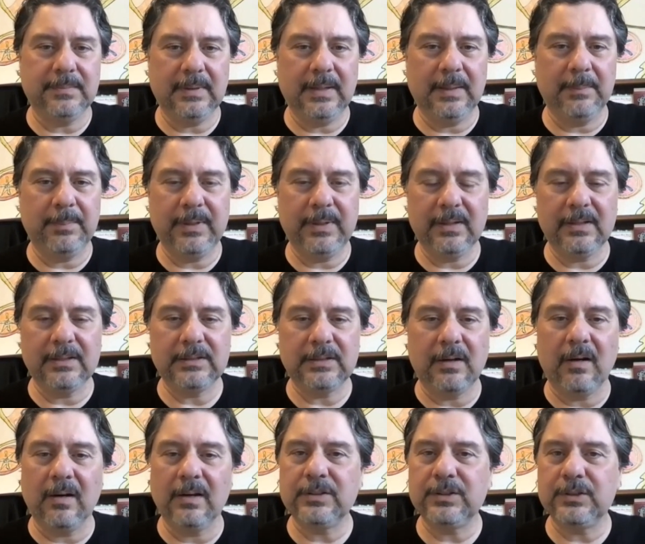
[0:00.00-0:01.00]
appealing to
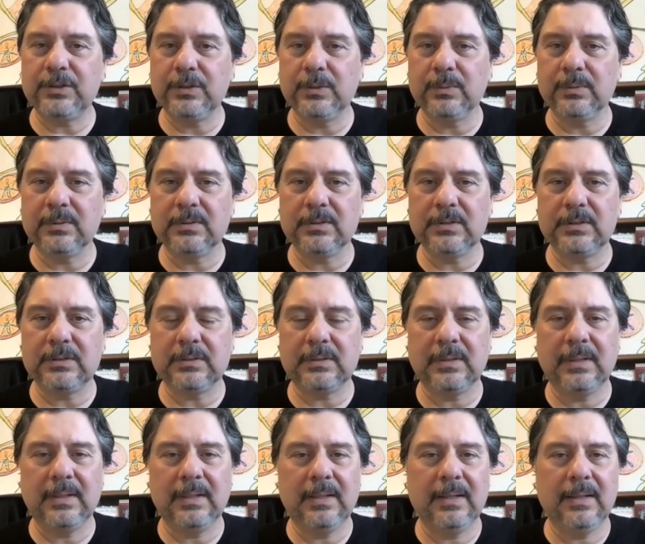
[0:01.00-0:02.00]
art students,
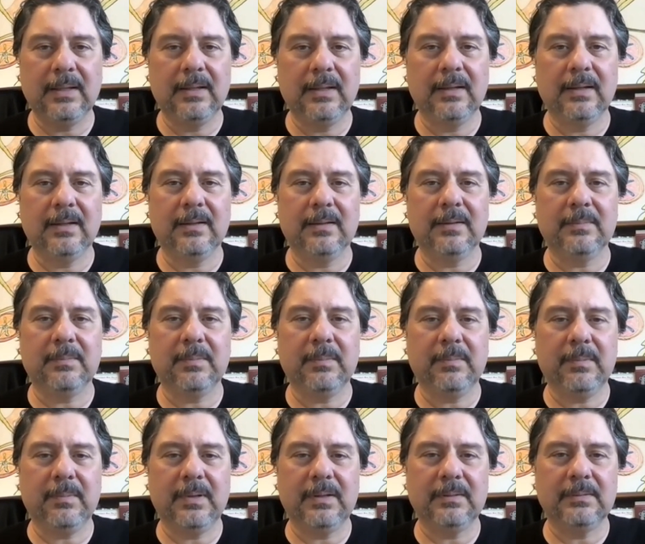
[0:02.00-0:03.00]
uh,
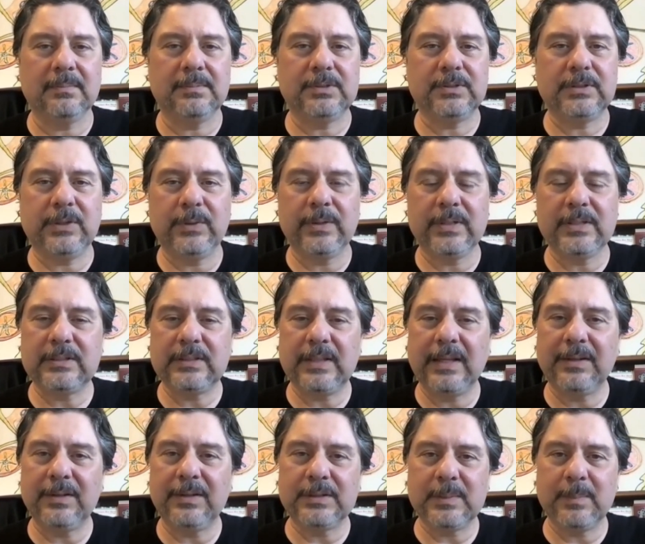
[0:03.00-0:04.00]
uh, serious
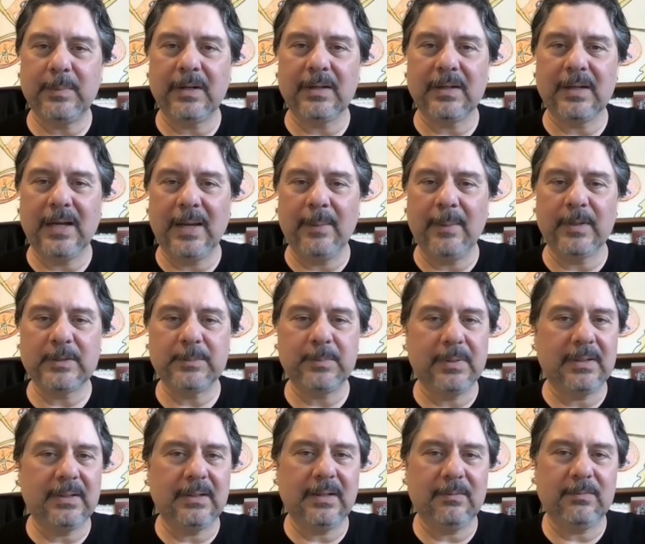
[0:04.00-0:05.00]
thinkers about comics,
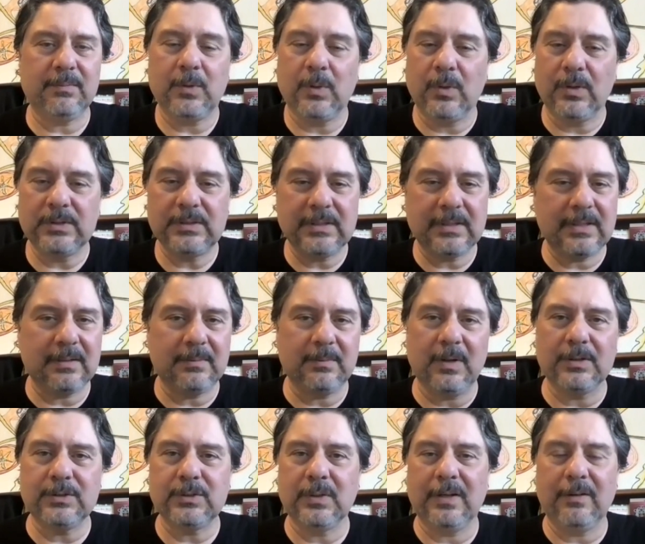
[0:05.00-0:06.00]
but it, of course it could
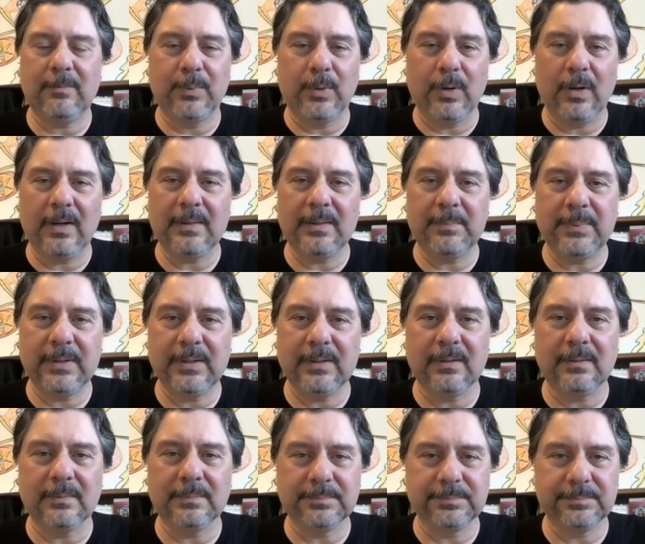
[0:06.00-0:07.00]
also have broad appeal